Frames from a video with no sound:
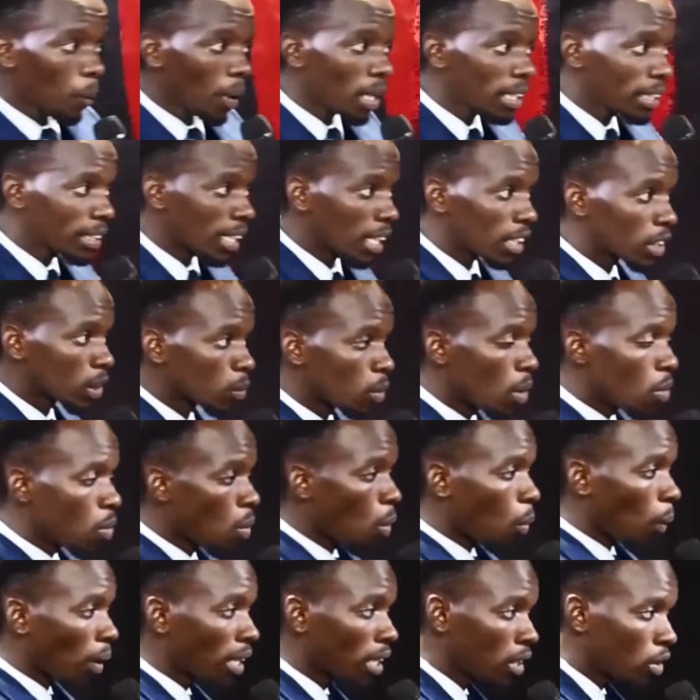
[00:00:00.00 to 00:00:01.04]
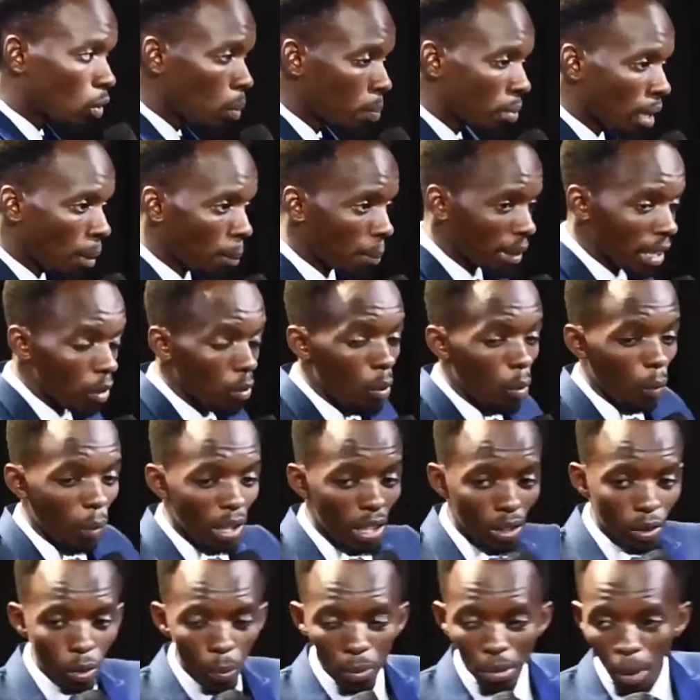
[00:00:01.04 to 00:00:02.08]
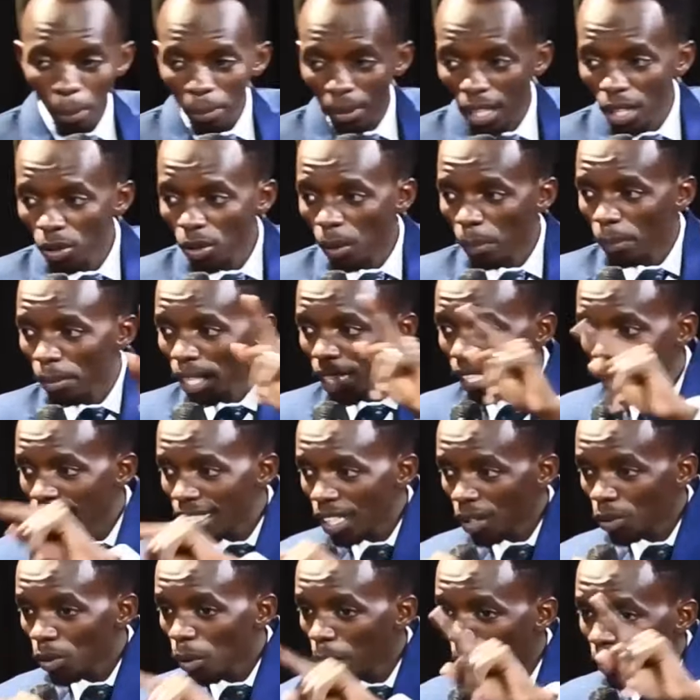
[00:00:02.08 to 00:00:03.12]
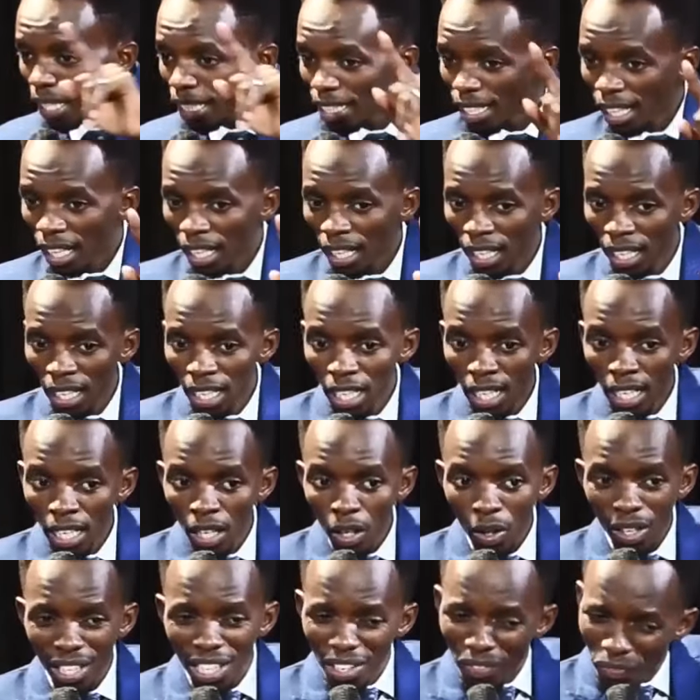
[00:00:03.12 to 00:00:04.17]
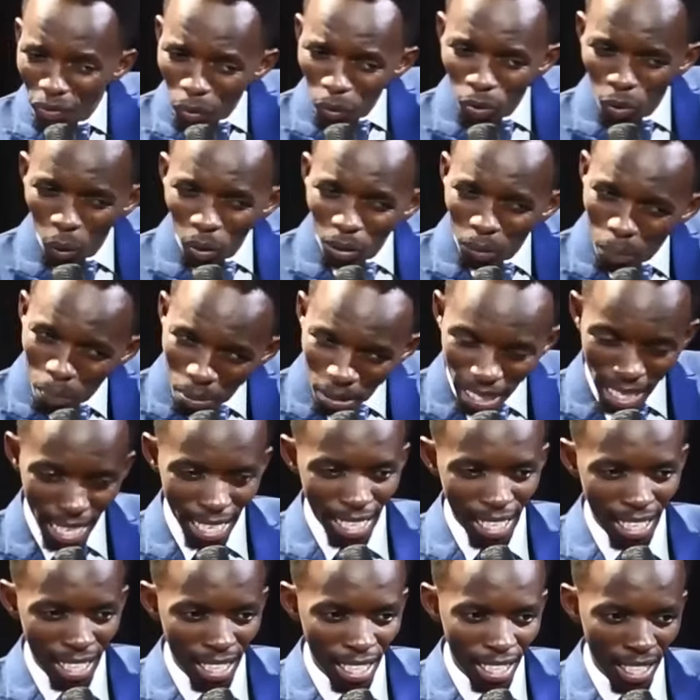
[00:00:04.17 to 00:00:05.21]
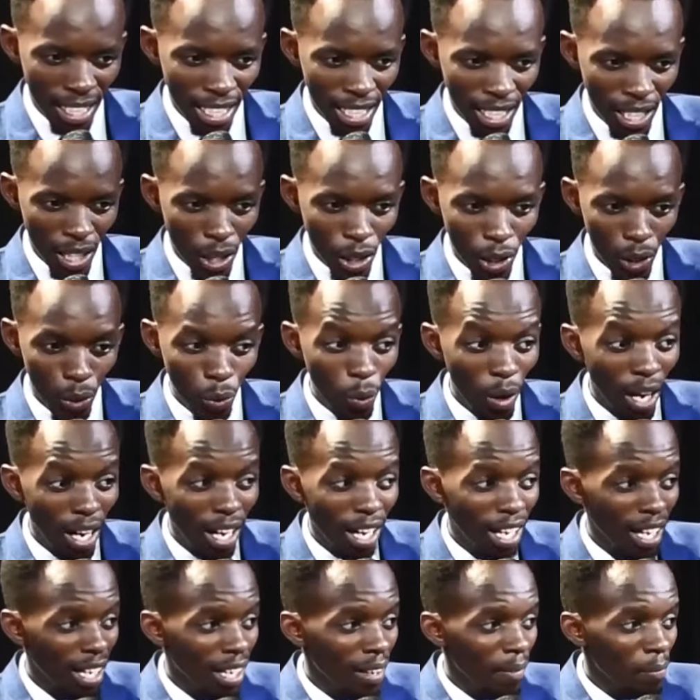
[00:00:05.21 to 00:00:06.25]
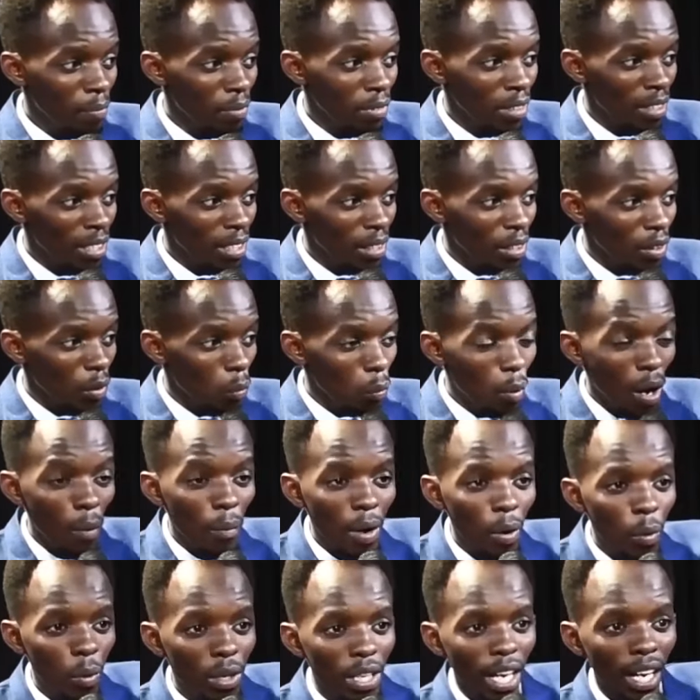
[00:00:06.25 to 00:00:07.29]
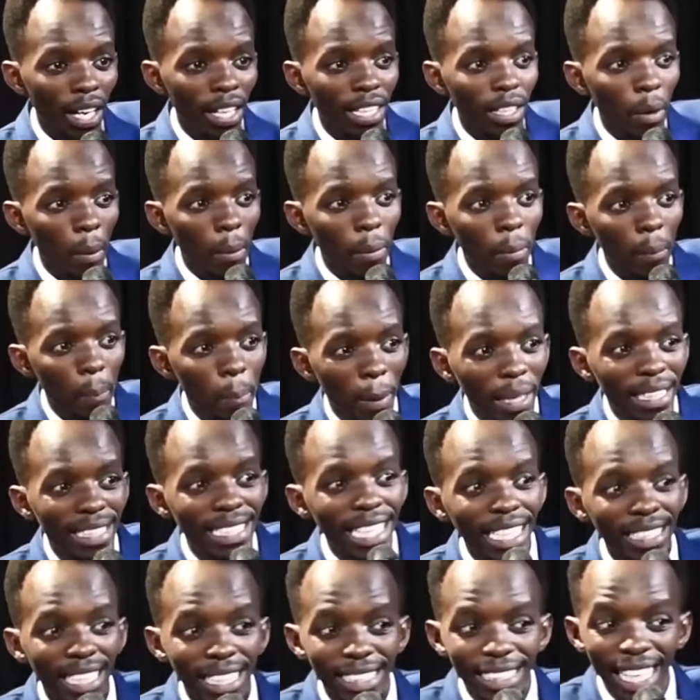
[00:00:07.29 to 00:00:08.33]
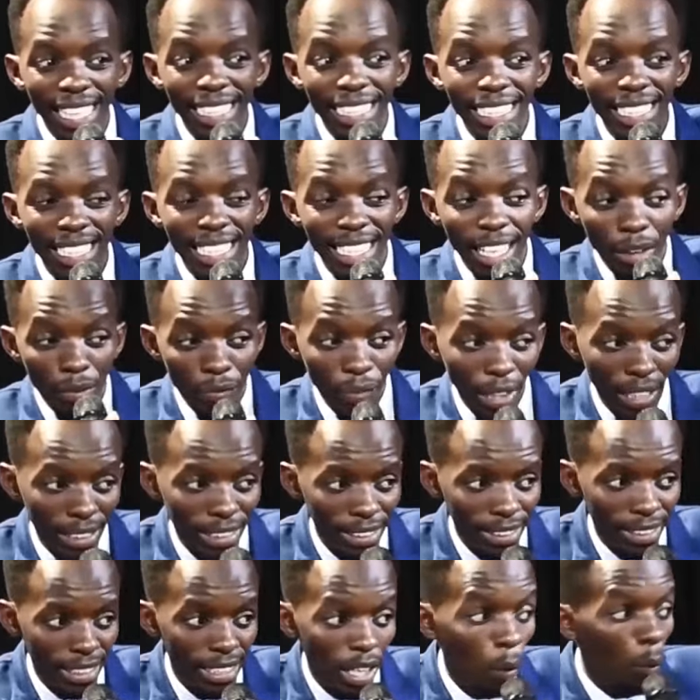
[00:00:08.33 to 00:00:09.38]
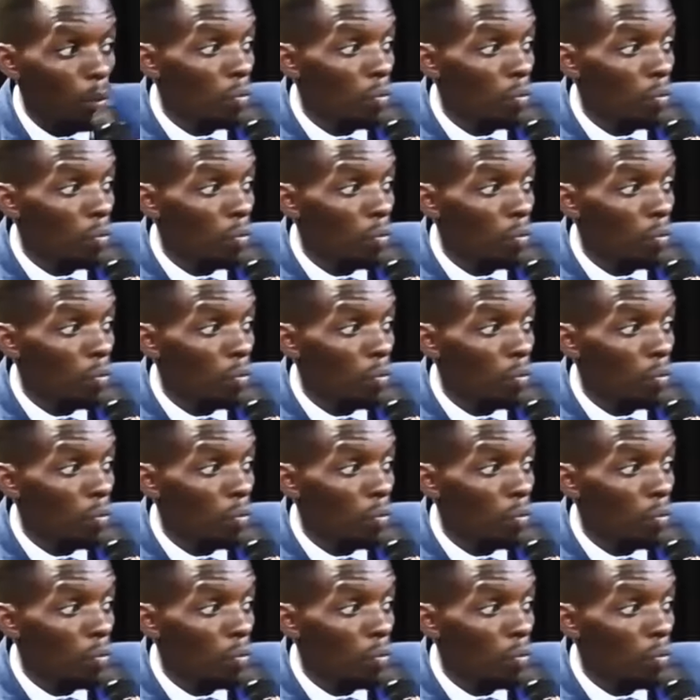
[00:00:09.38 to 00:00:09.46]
kwa hii church, wewe uko kwa hii group ya prayer, uko kwa hii group ya prayer, you are praying here. If you don't pray, you are, wewe unapatia shetani nafasi ya